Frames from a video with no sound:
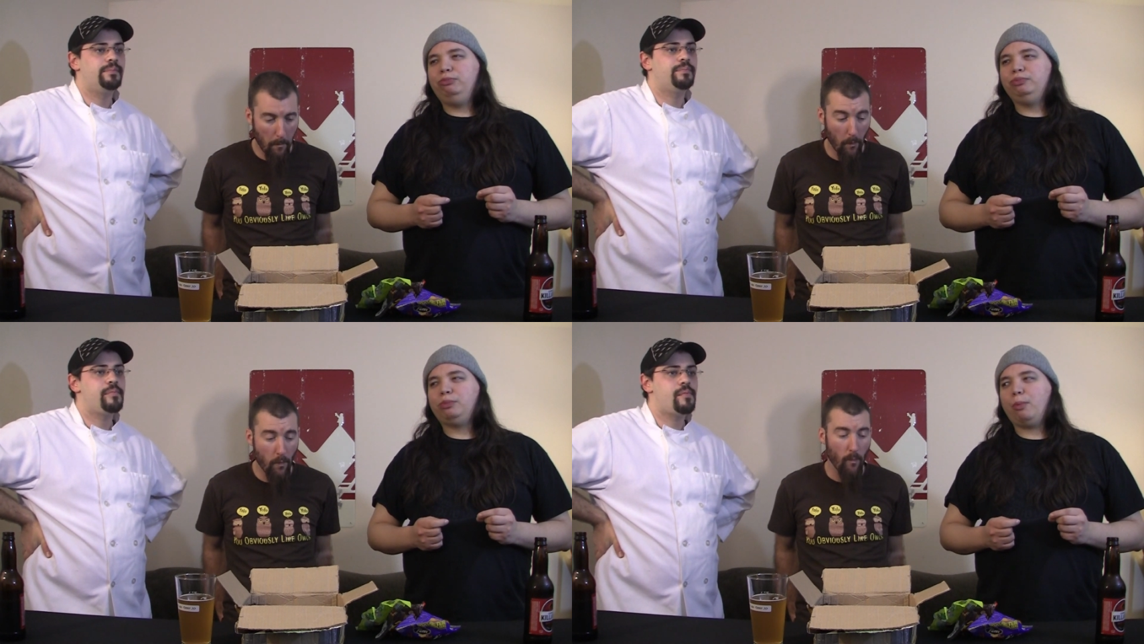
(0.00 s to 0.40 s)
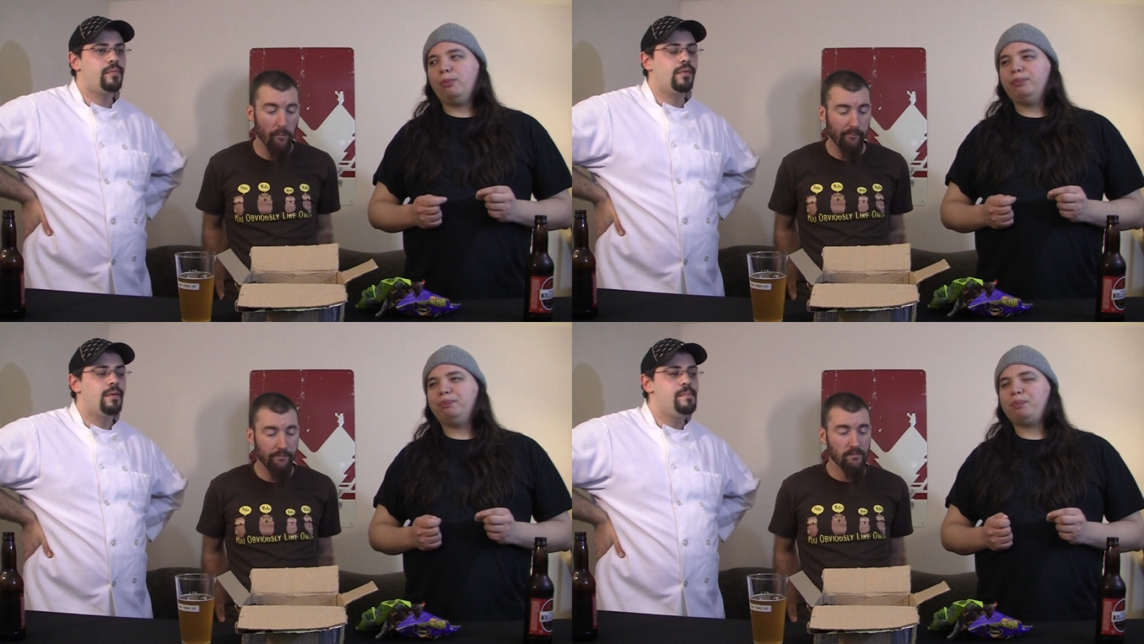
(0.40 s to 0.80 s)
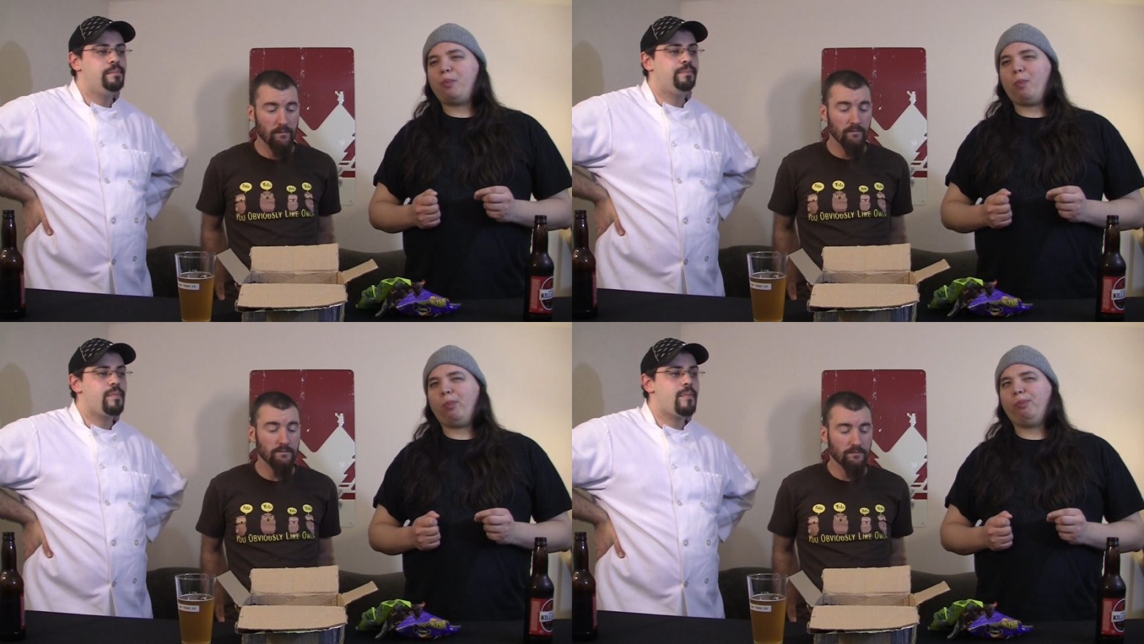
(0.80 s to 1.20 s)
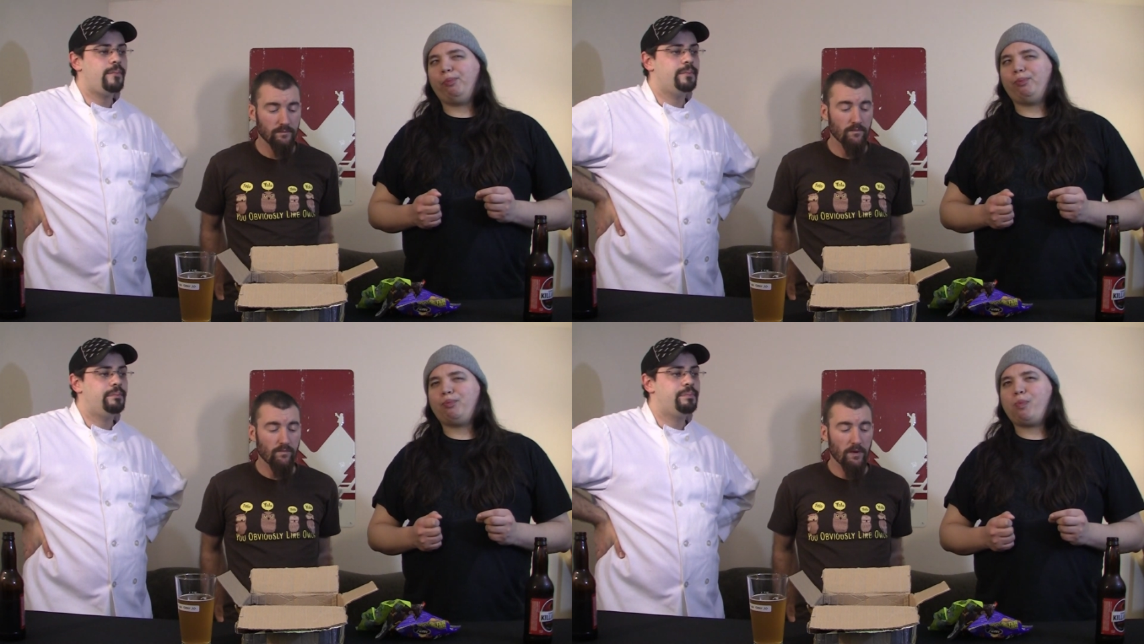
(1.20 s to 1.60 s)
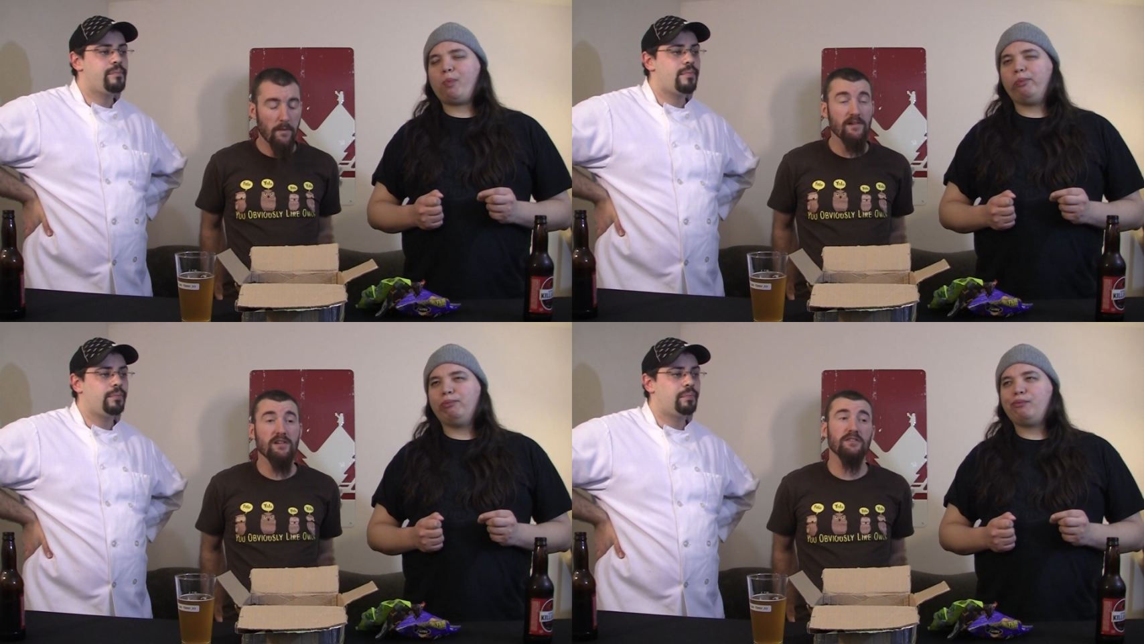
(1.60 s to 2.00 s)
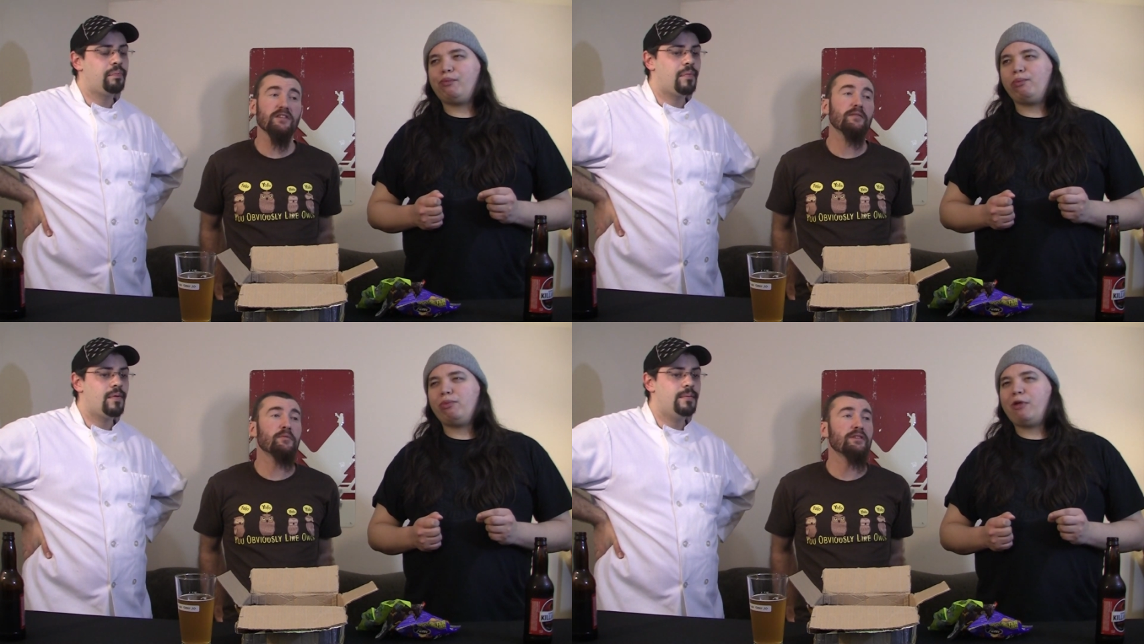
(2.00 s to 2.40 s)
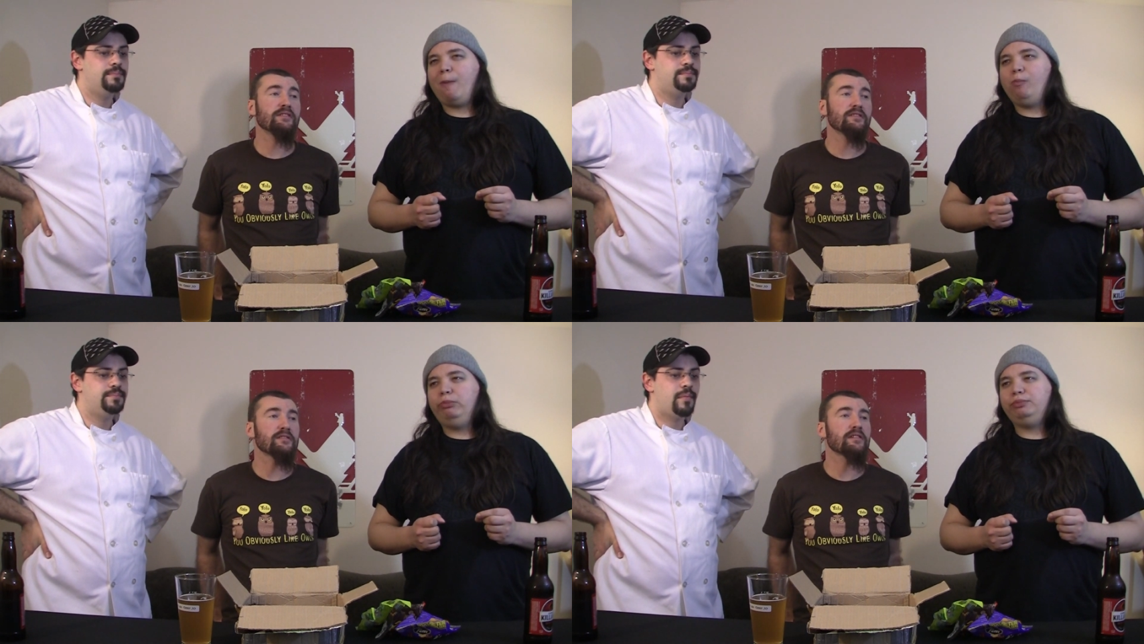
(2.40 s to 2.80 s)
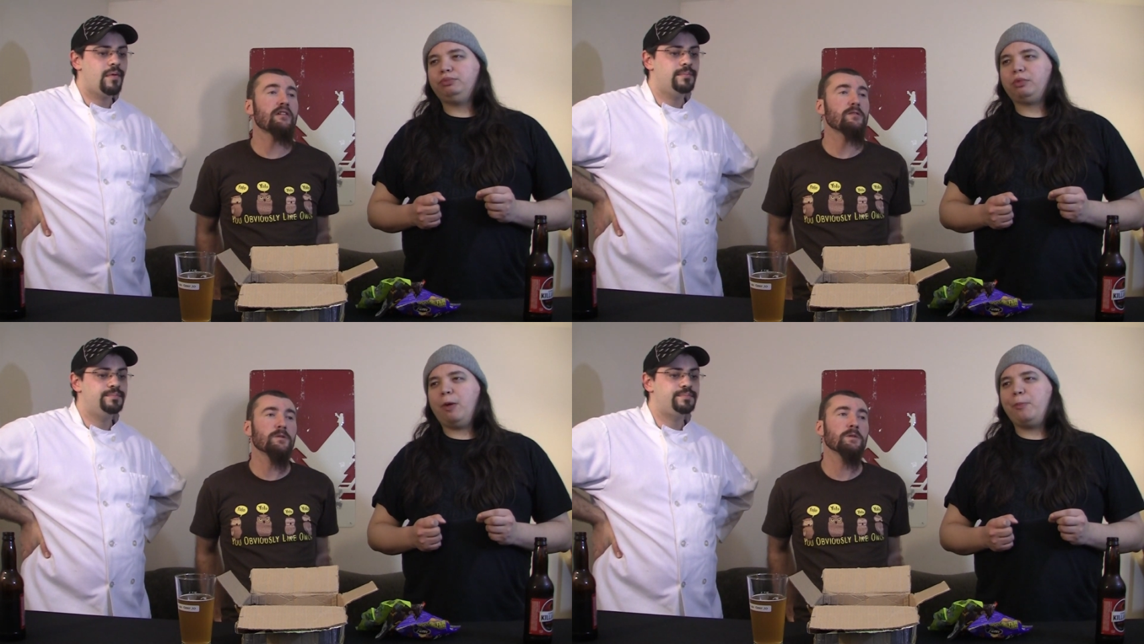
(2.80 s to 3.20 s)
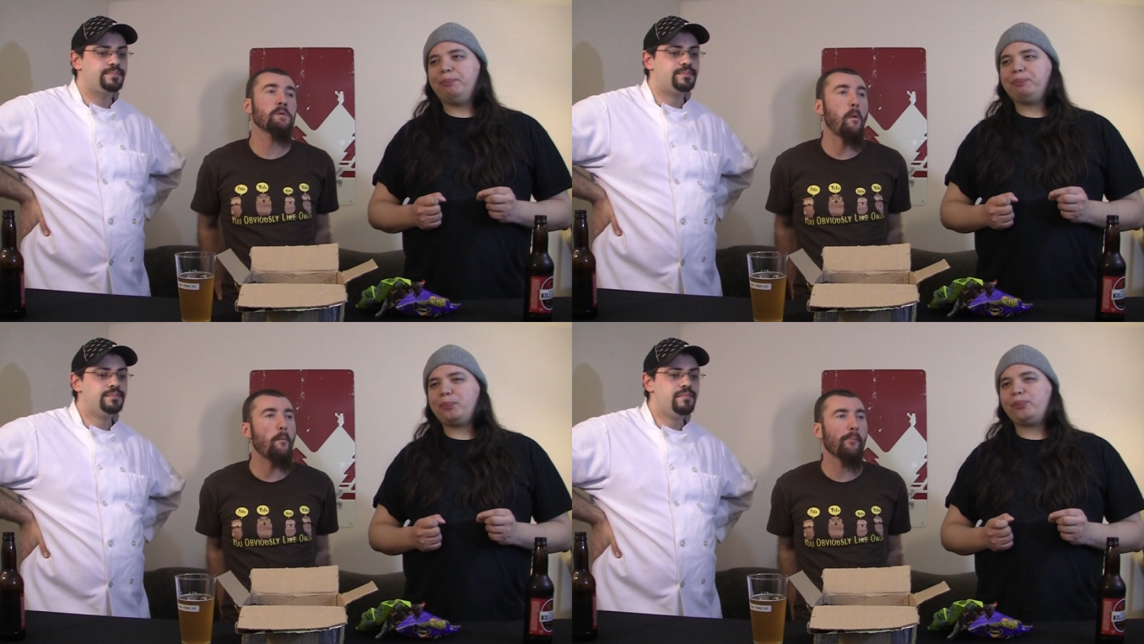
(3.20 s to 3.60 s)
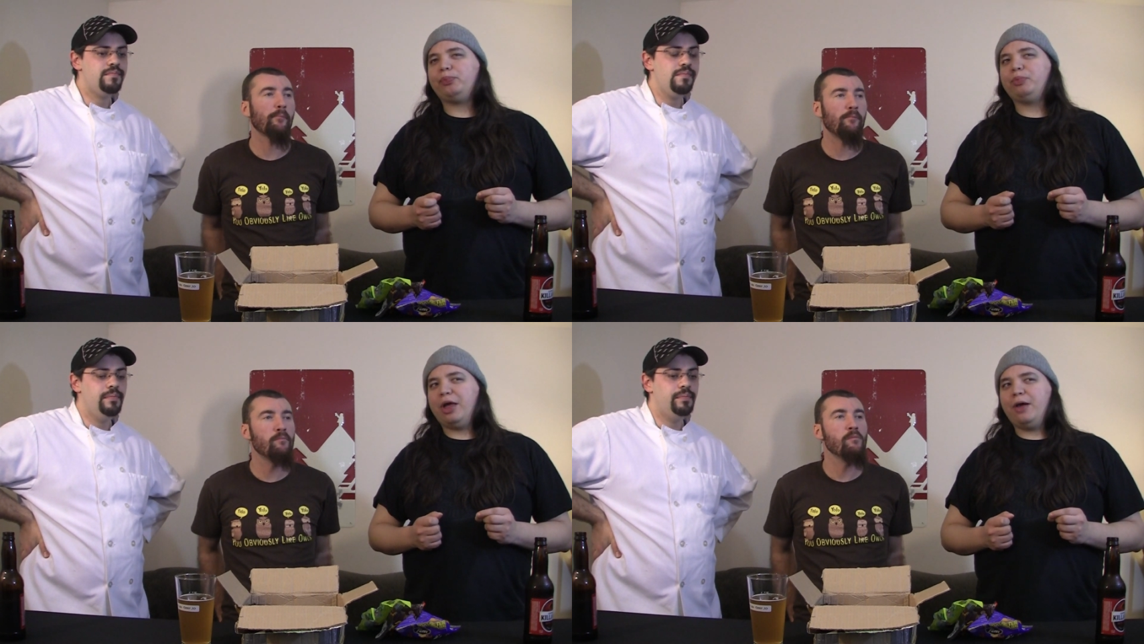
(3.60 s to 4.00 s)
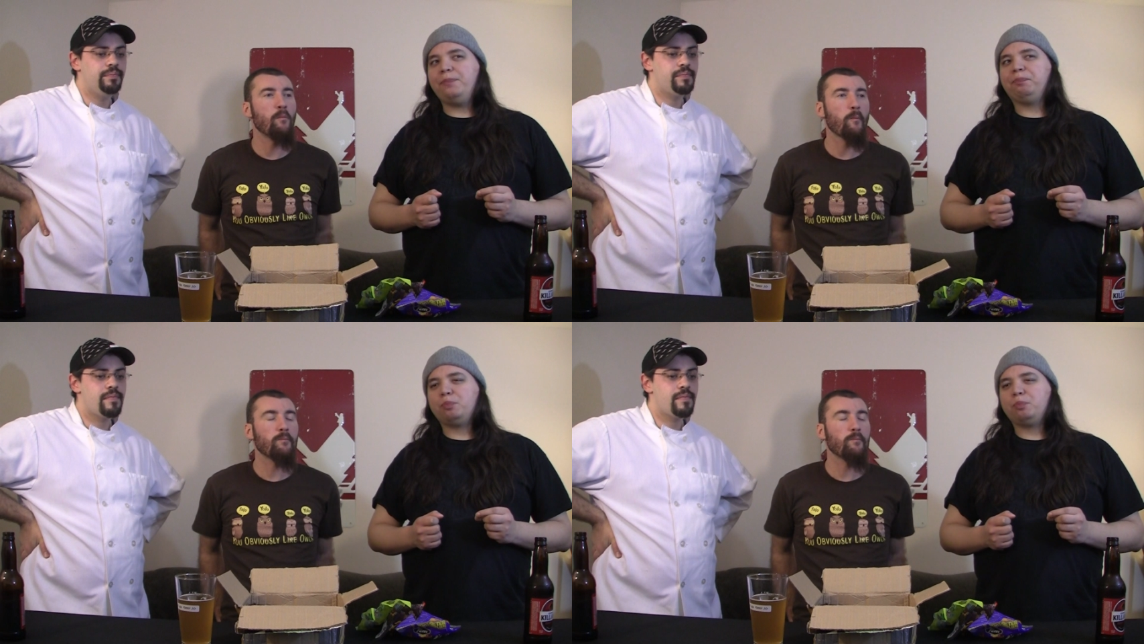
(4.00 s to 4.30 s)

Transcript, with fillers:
Speaker 1: Ooh. There's actually a pretty decent sour to it. Yeah.